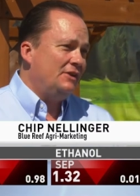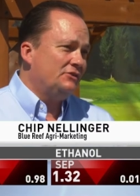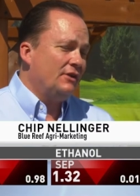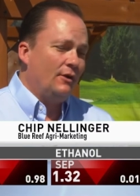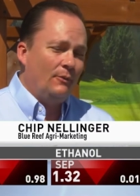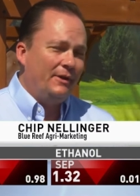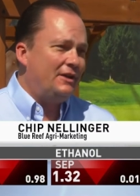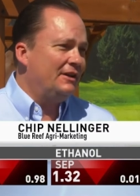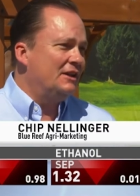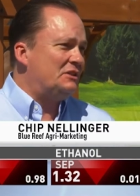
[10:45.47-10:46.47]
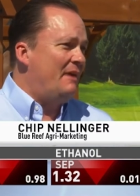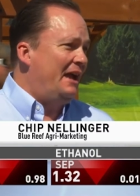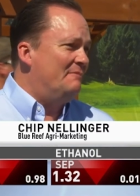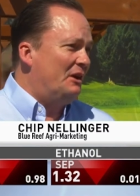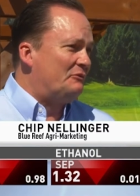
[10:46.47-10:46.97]
So we could get some
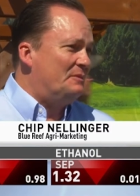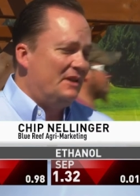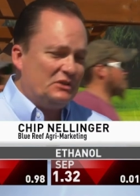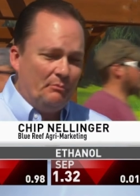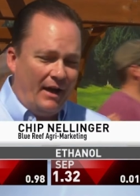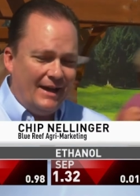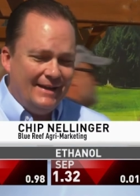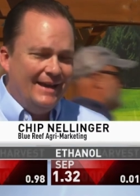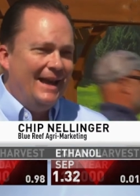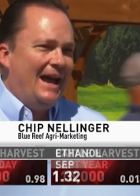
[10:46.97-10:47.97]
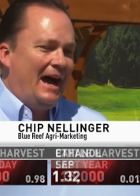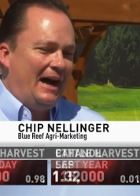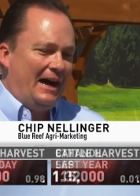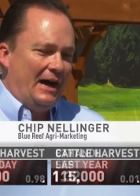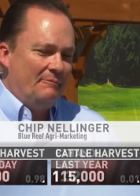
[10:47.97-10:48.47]
hate mail from this, but
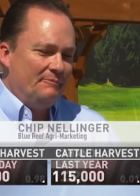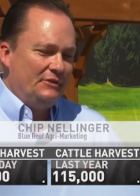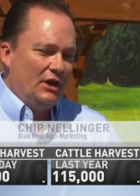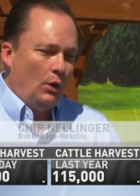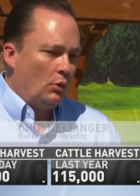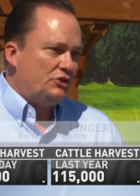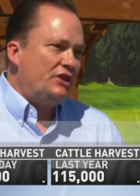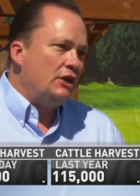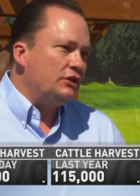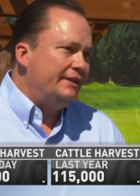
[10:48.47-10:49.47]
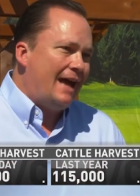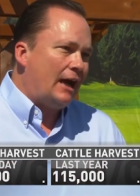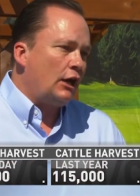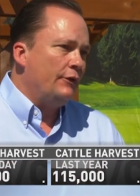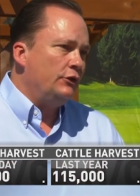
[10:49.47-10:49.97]
you know, we're essentially
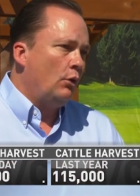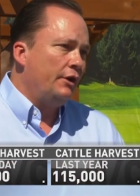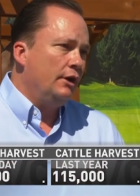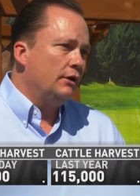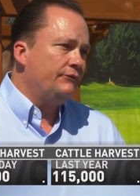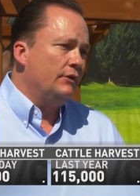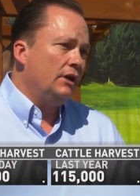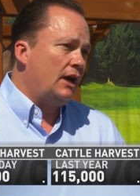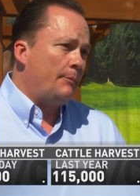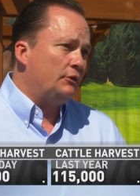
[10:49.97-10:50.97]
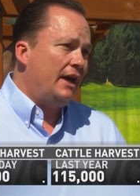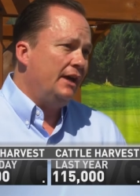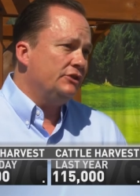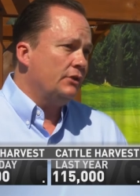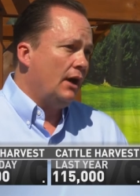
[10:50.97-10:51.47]
knocking on the door here in a couple
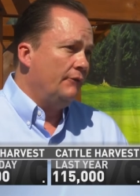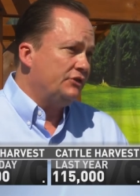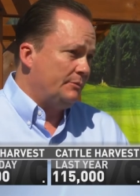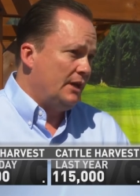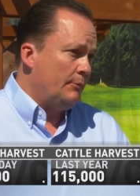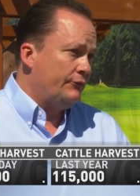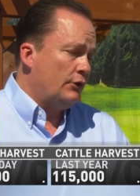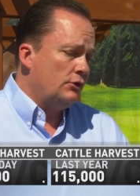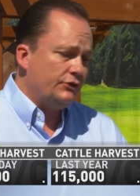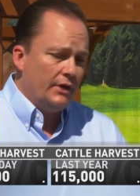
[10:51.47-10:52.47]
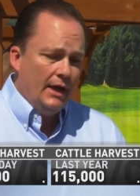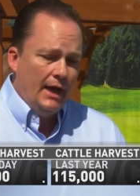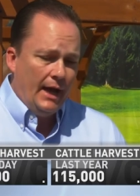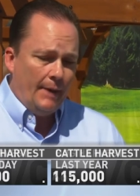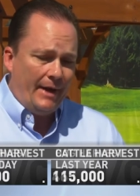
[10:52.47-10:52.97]
days of September 1st.
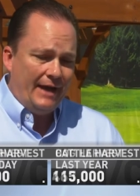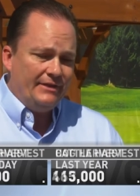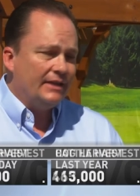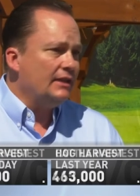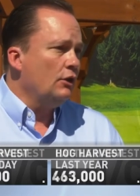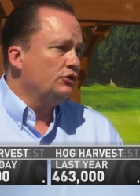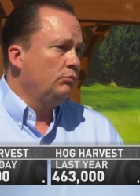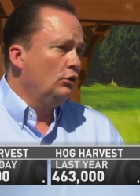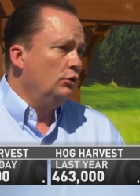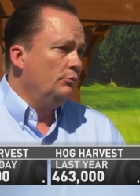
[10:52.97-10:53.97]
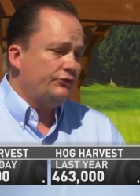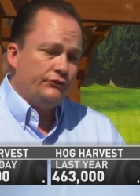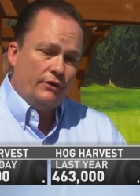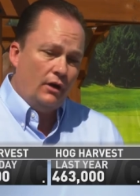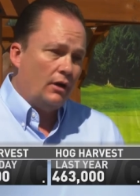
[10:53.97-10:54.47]
I think that those
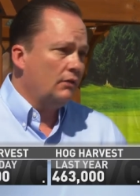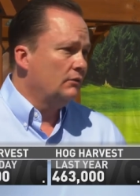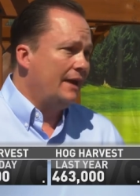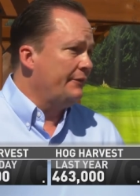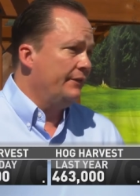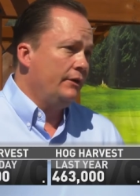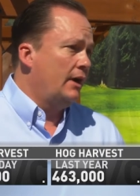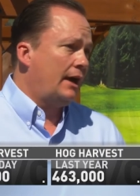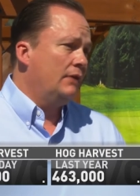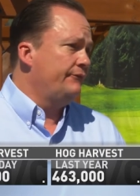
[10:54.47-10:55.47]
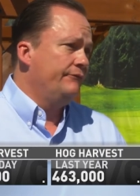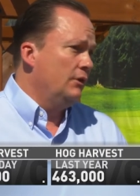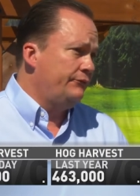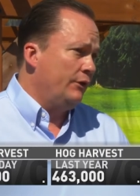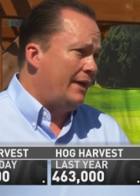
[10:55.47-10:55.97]
blooms are nothing. They're not gonna
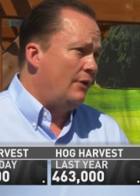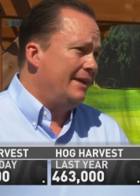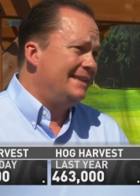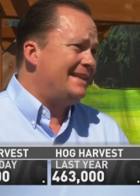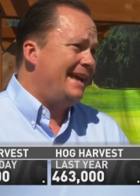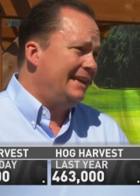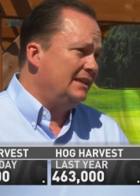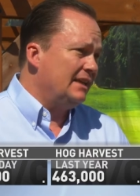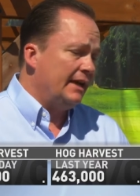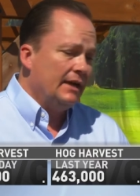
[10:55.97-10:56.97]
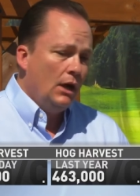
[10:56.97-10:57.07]
fill out into anything.